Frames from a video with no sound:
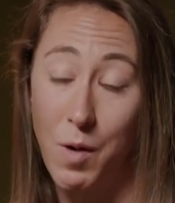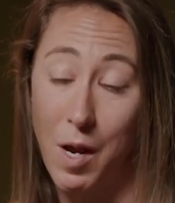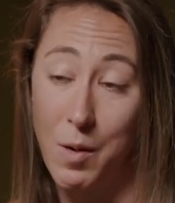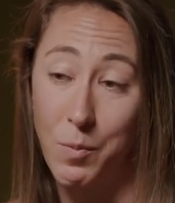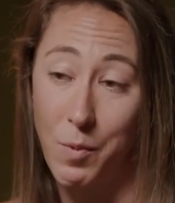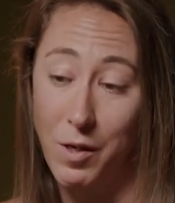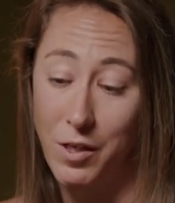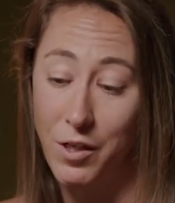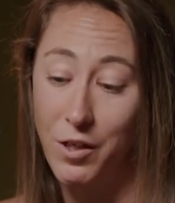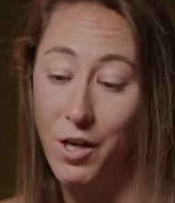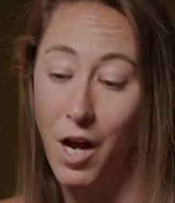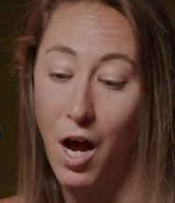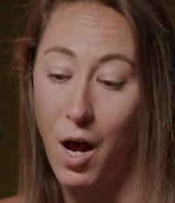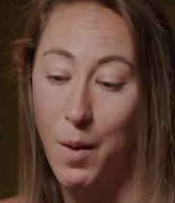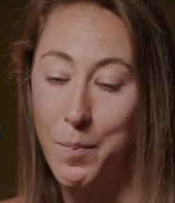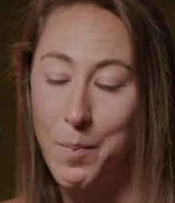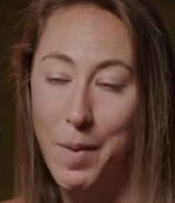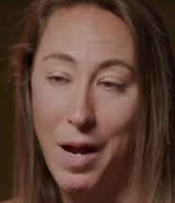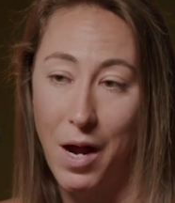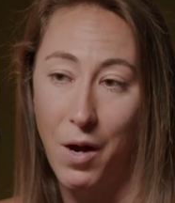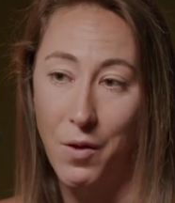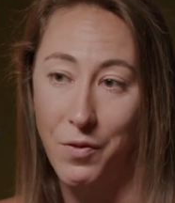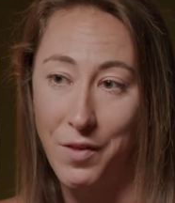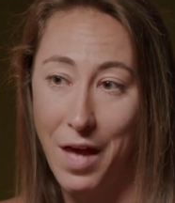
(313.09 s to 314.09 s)
When you
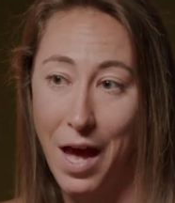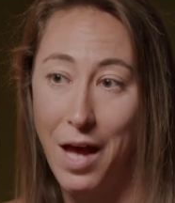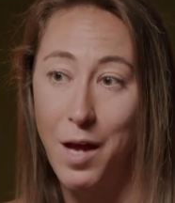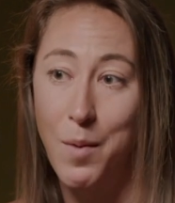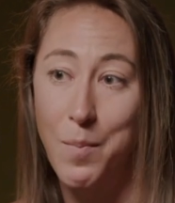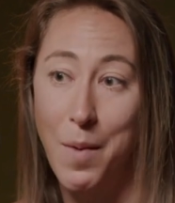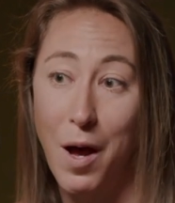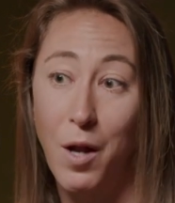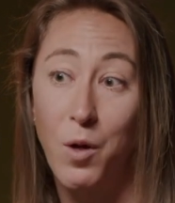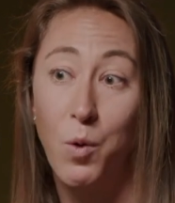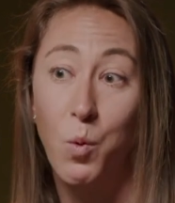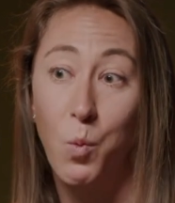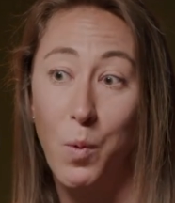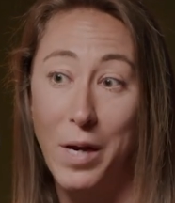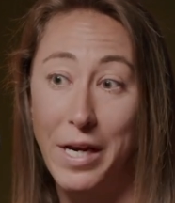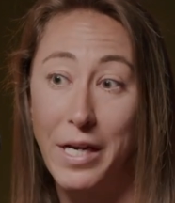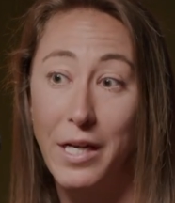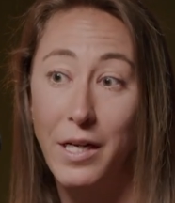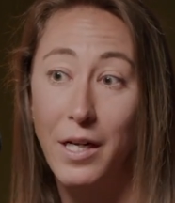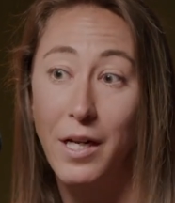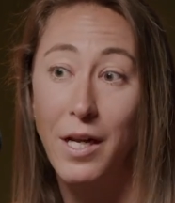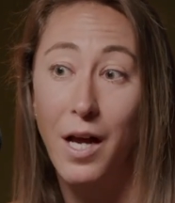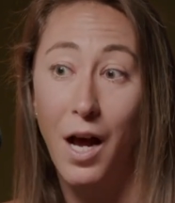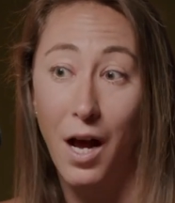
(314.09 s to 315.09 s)
compound that amount of
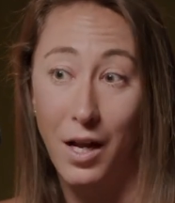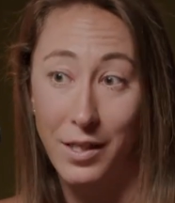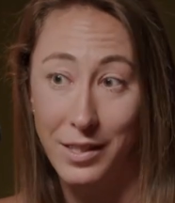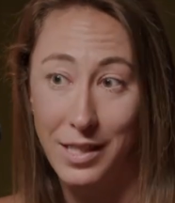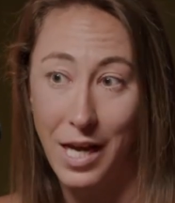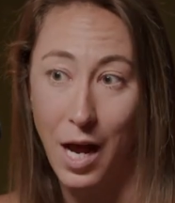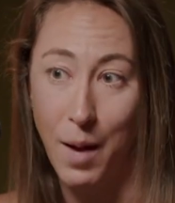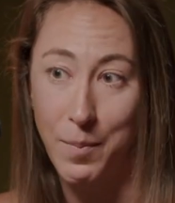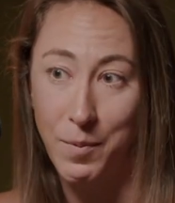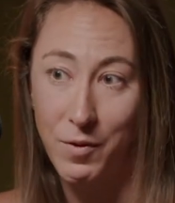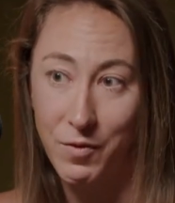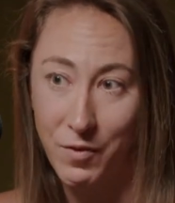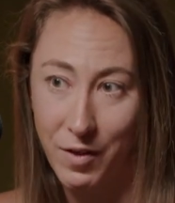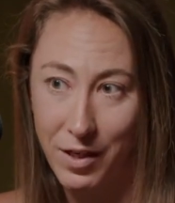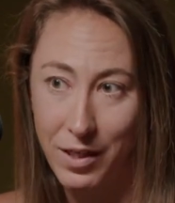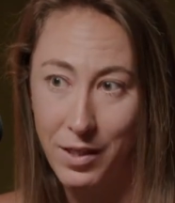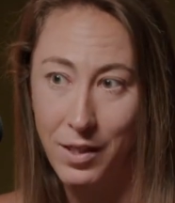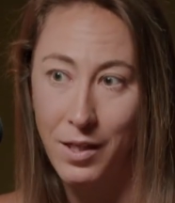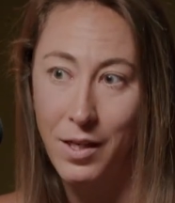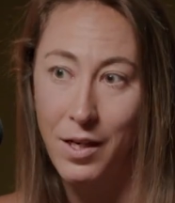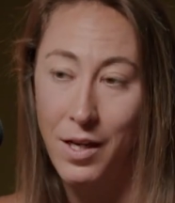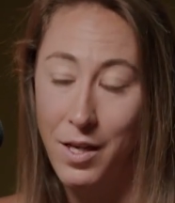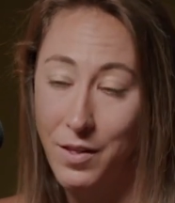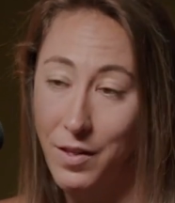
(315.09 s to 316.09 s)
weight on top of
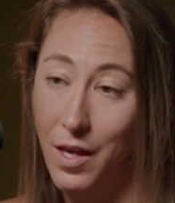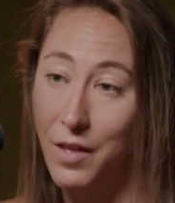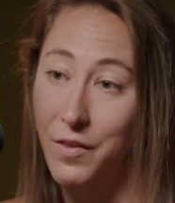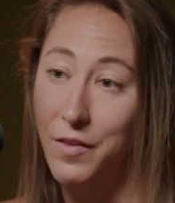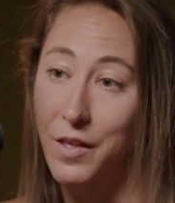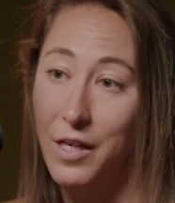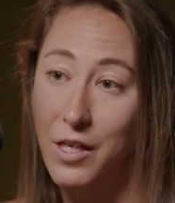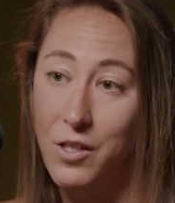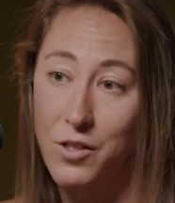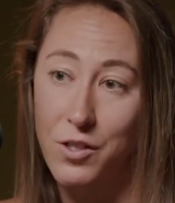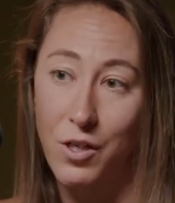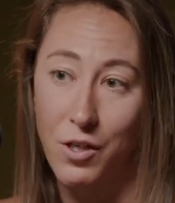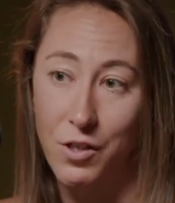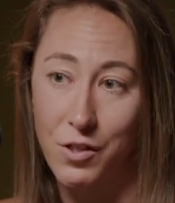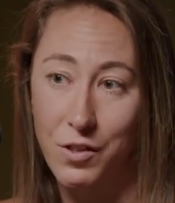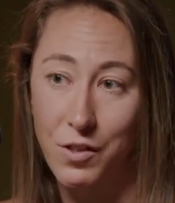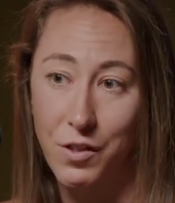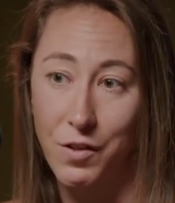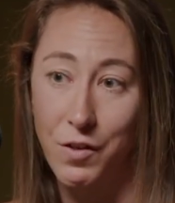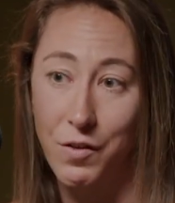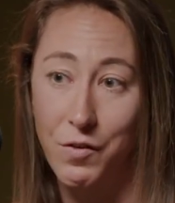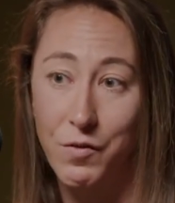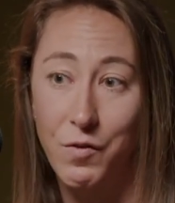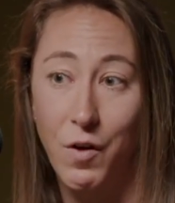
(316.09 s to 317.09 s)
it, then things start
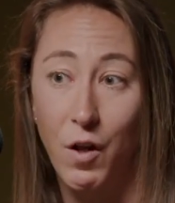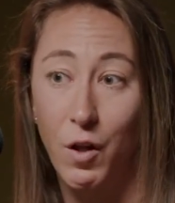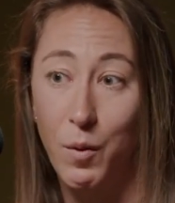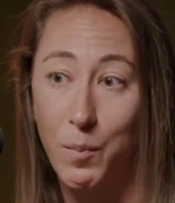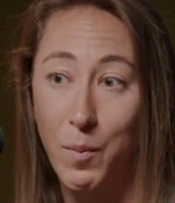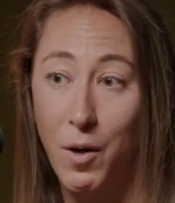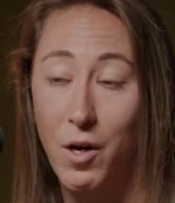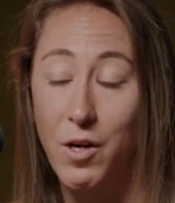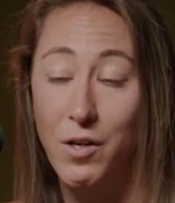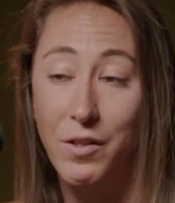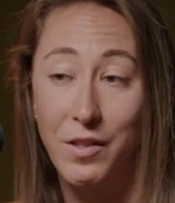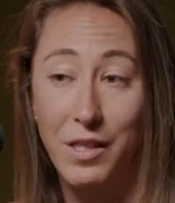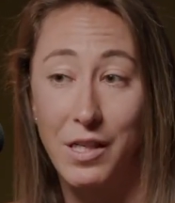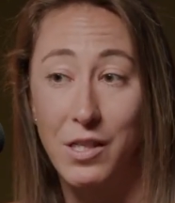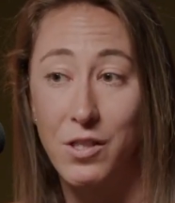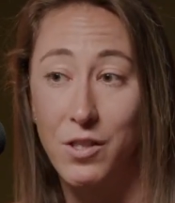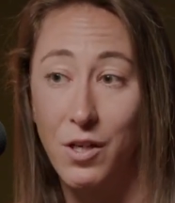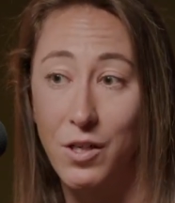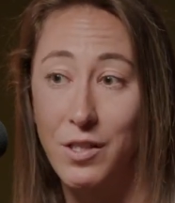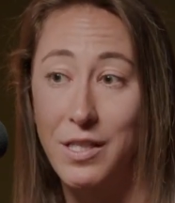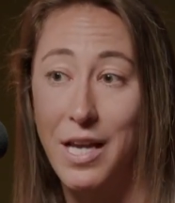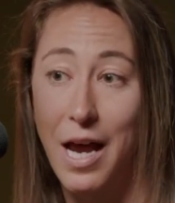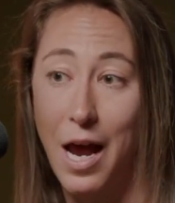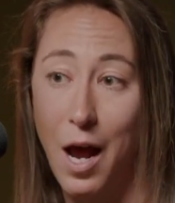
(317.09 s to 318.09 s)
to fall apart and things
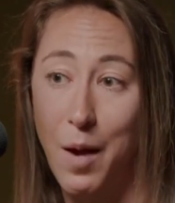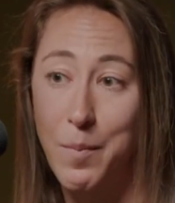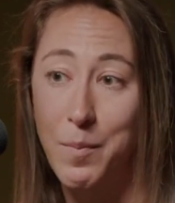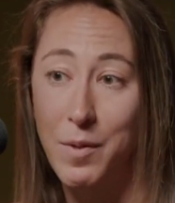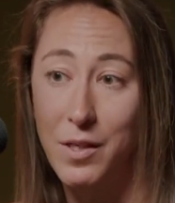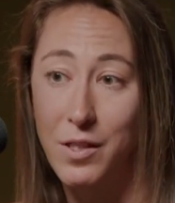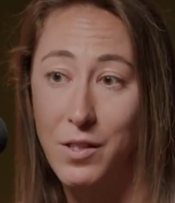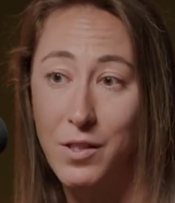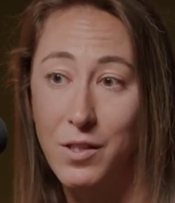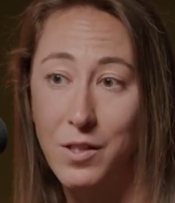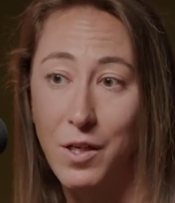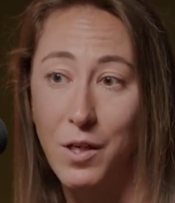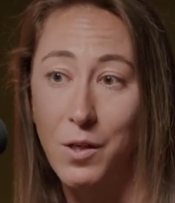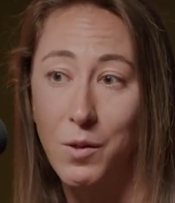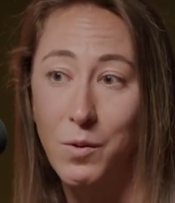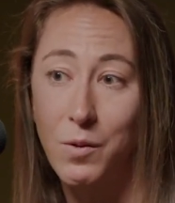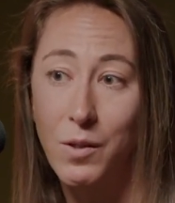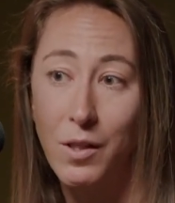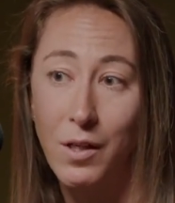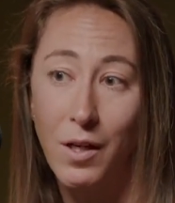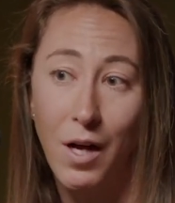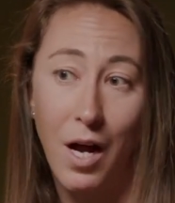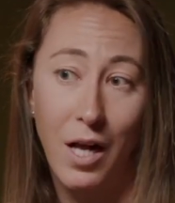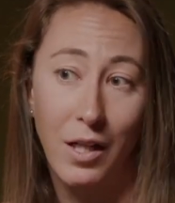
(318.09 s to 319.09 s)
start to happen. So
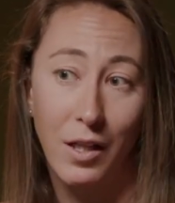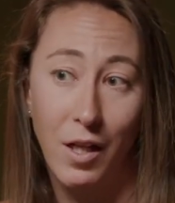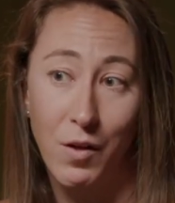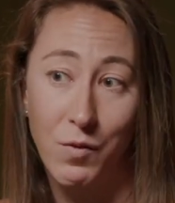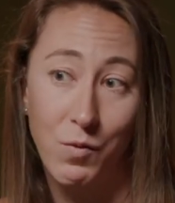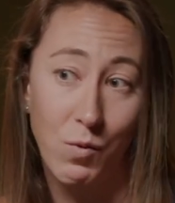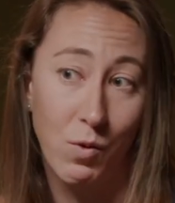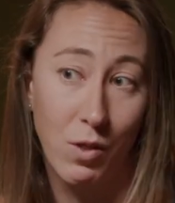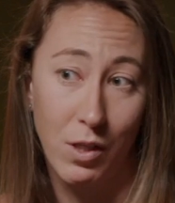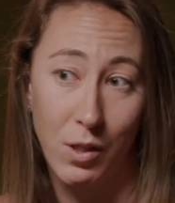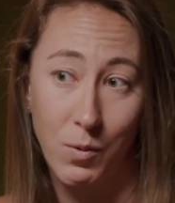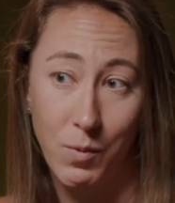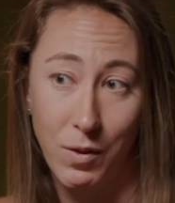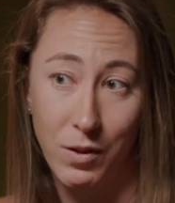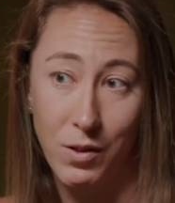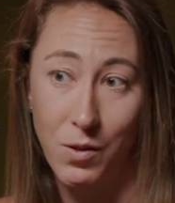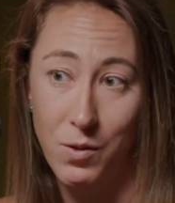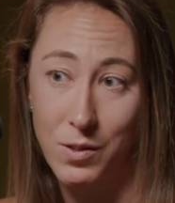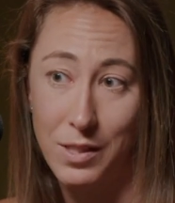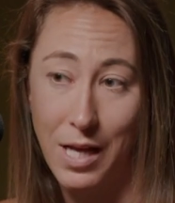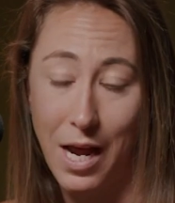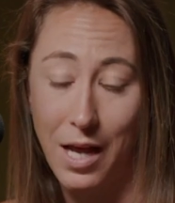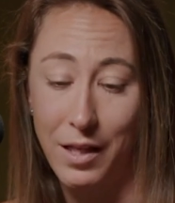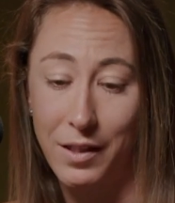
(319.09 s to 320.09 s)
I love working with
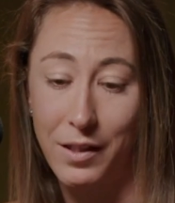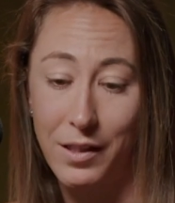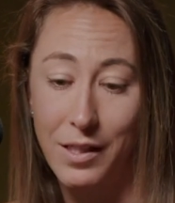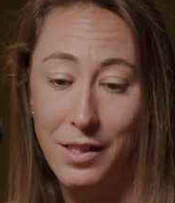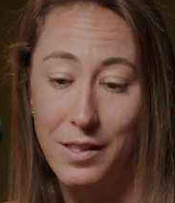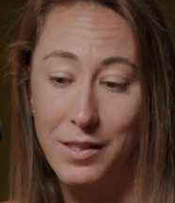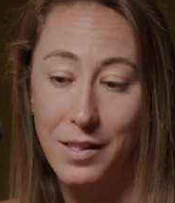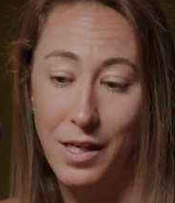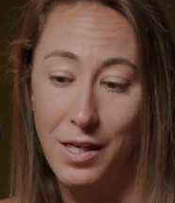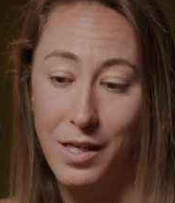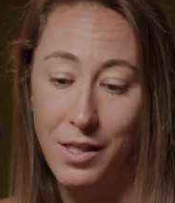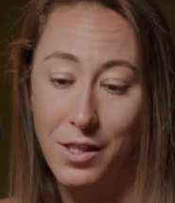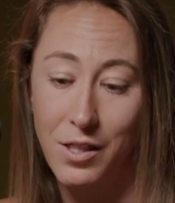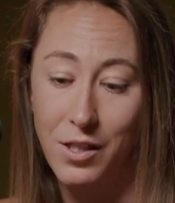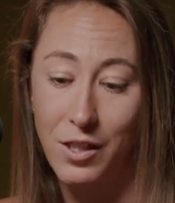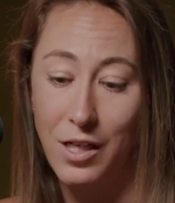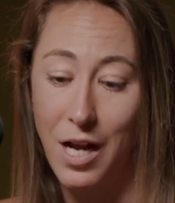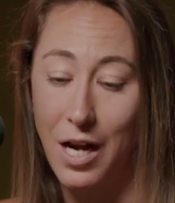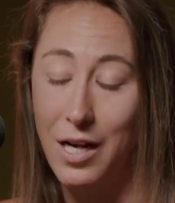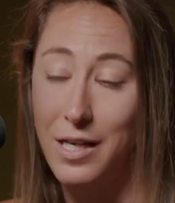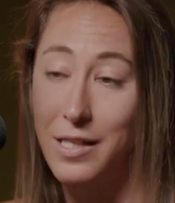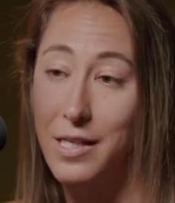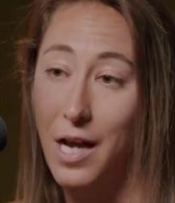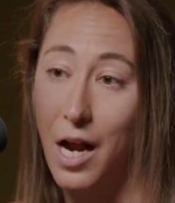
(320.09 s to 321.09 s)
those athletes and
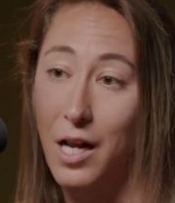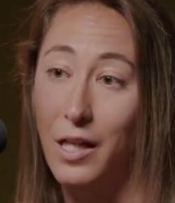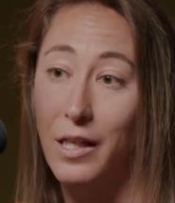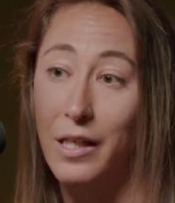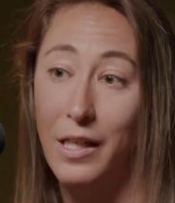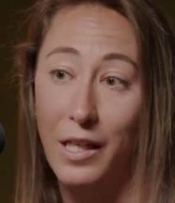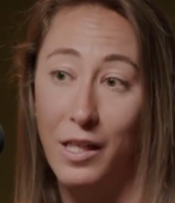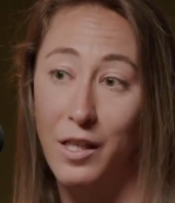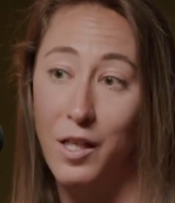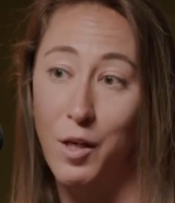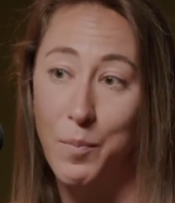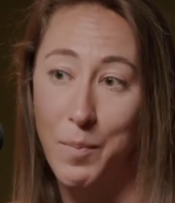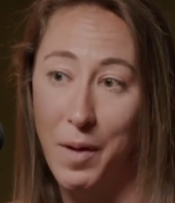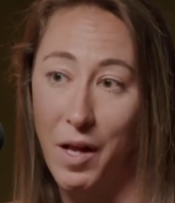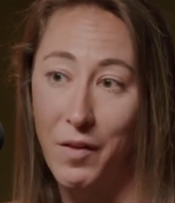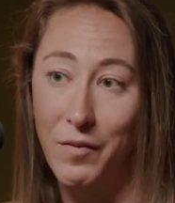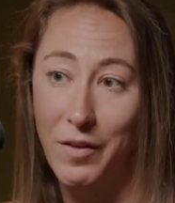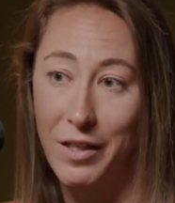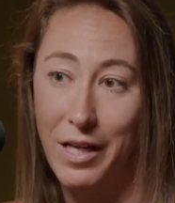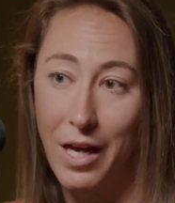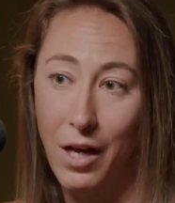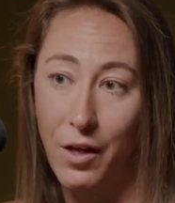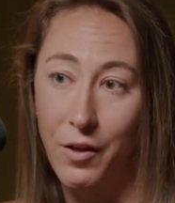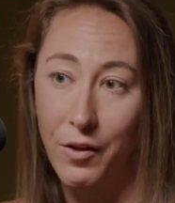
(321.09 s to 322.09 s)
kind of dialing in their
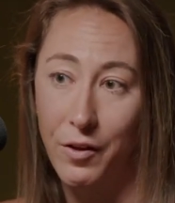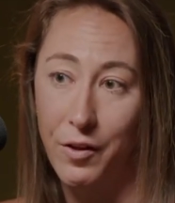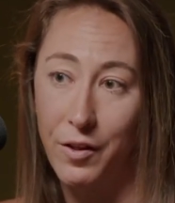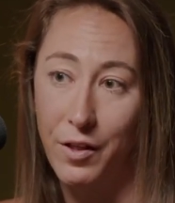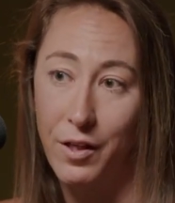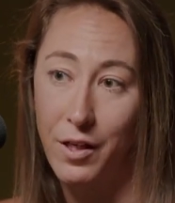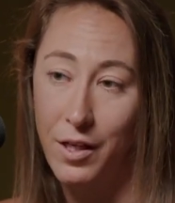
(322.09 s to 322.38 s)
pelvic health.